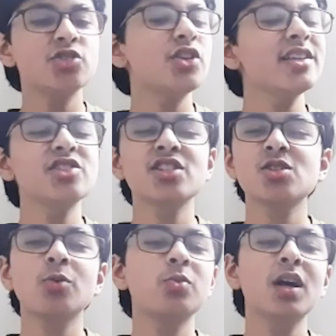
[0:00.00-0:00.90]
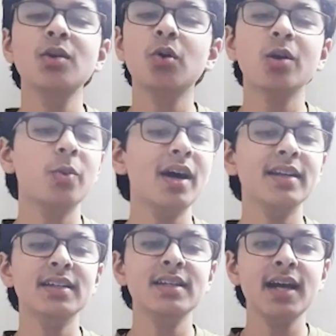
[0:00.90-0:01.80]
trenches of World War
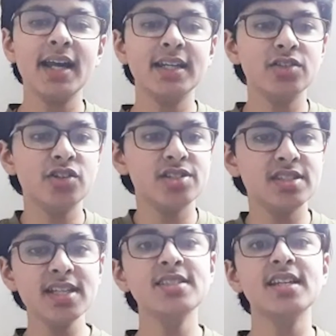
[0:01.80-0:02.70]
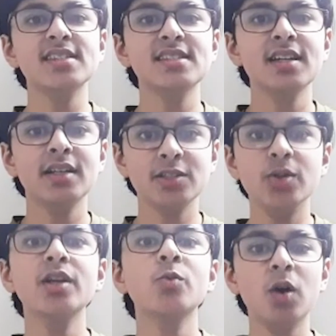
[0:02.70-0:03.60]
I and in resistance
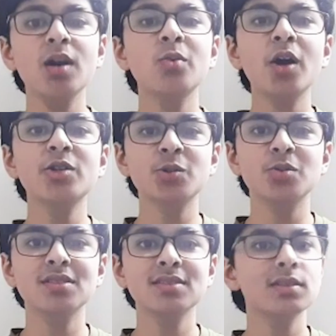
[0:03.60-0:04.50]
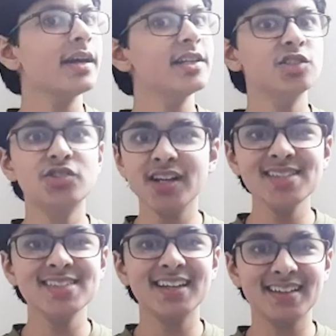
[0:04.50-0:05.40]
during World War II.
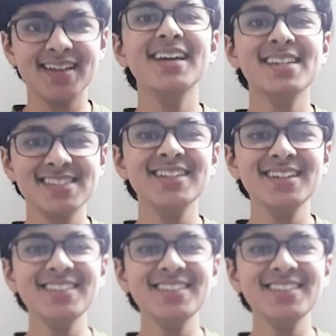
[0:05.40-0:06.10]
Interesting, isn't